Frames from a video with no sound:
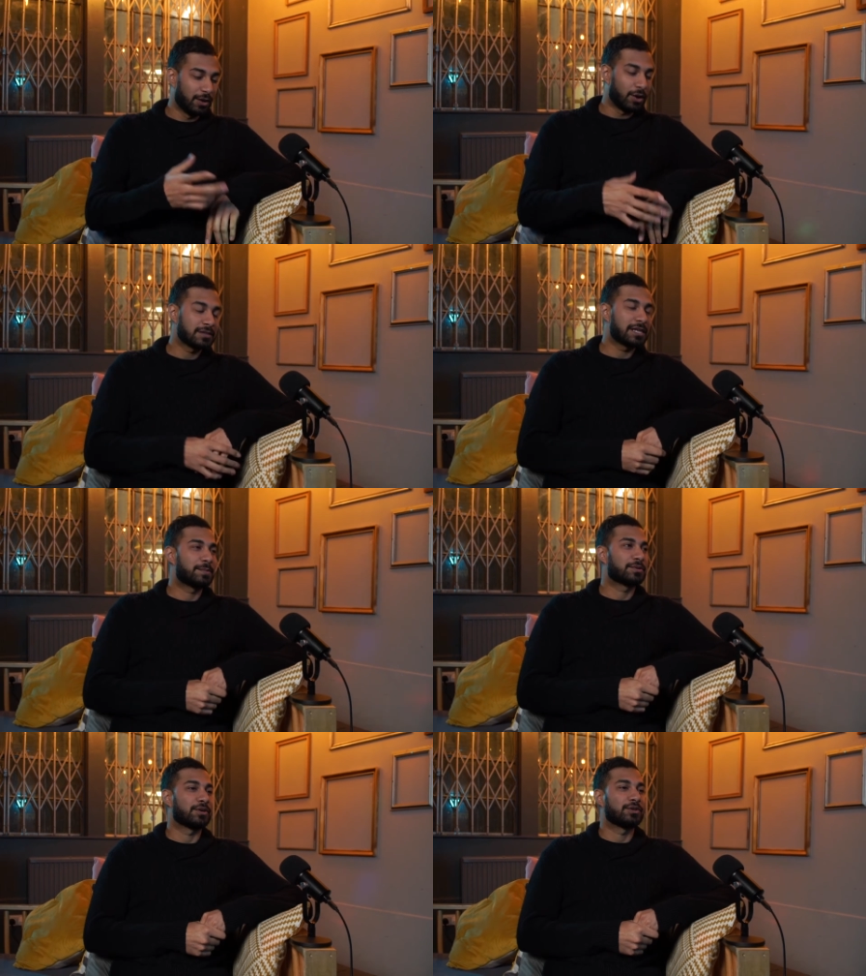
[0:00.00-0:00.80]
last
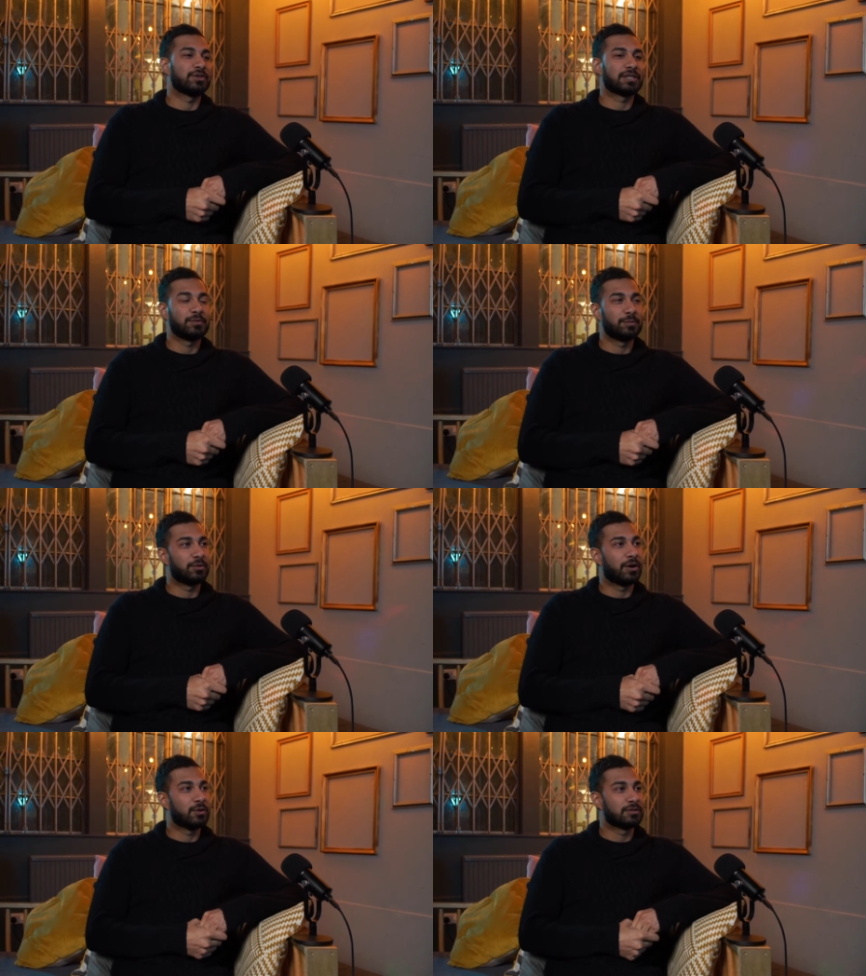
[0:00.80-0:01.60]
episode, you said we brought
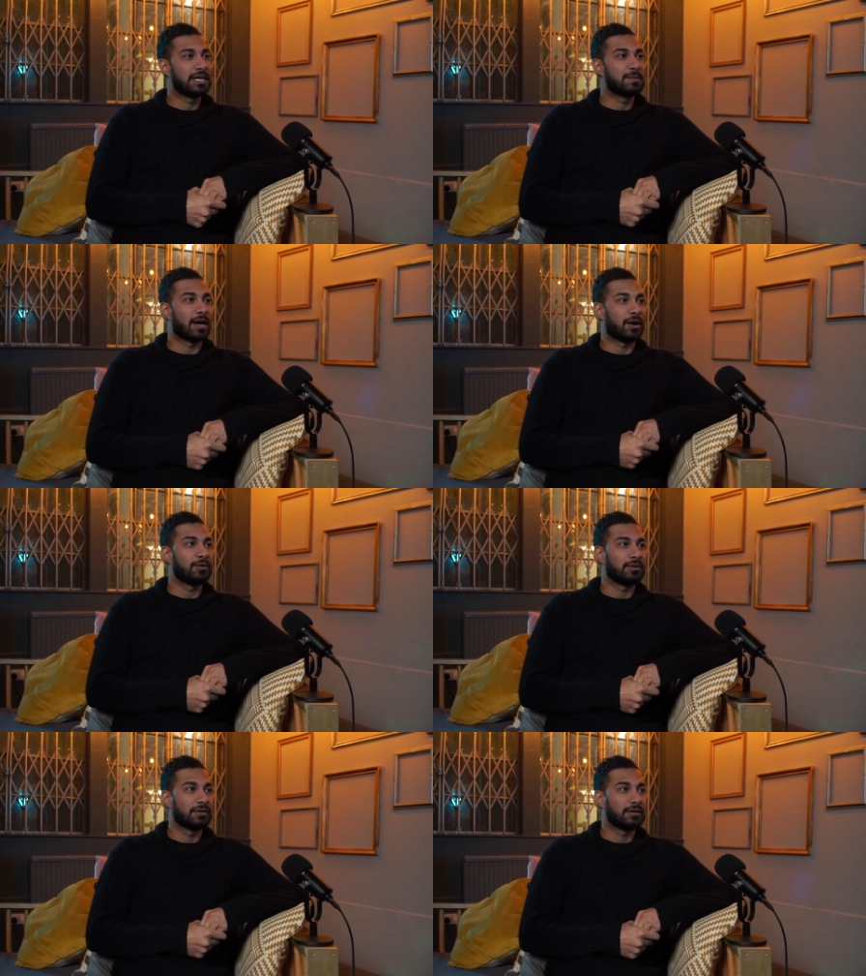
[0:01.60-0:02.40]
the whole team
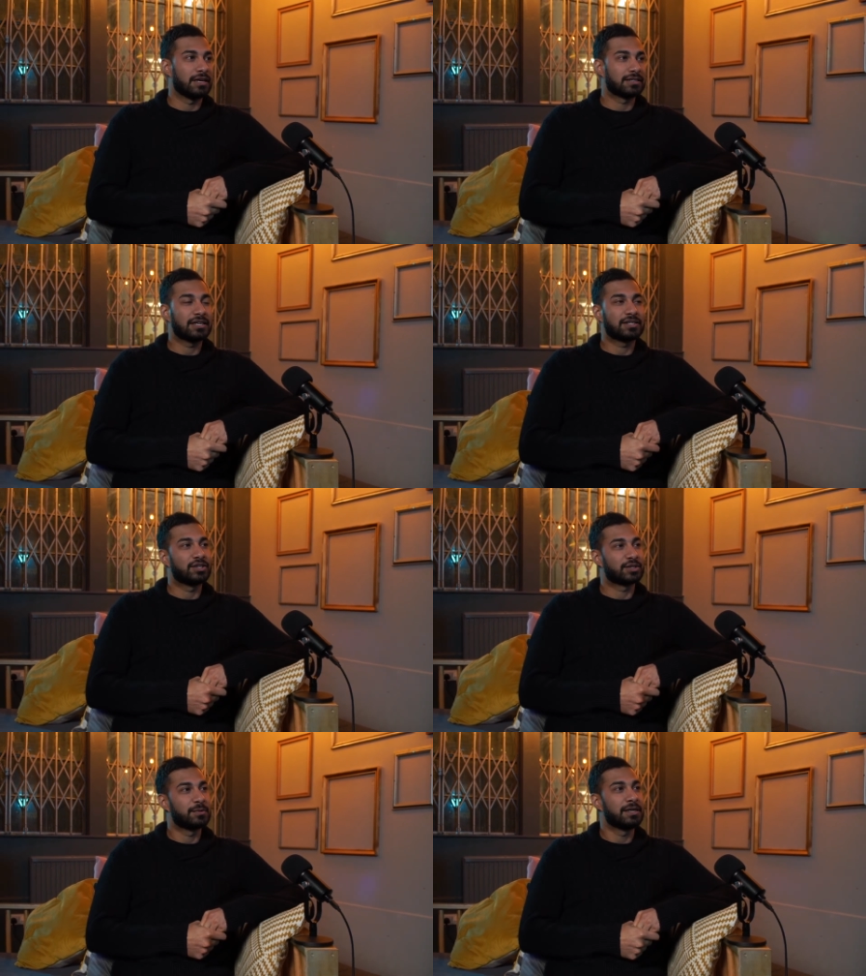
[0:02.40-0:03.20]
down. It's it was, actually just it